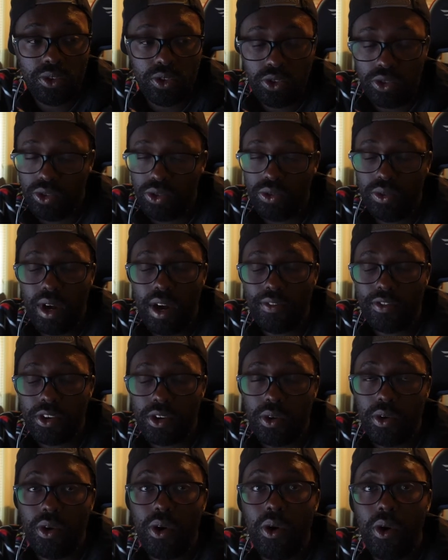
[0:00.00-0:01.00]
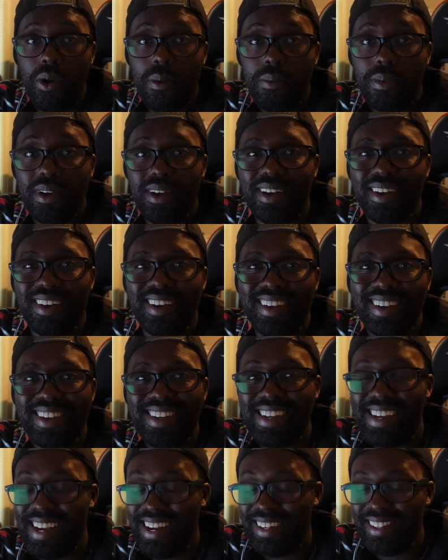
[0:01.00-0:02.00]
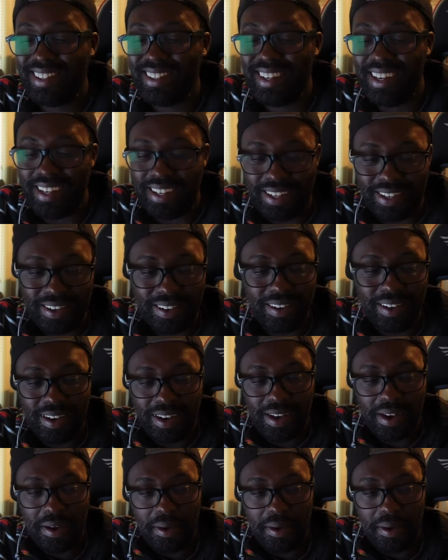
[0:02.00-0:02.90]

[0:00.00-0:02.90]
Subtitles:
You do have to go home. You can't stay here.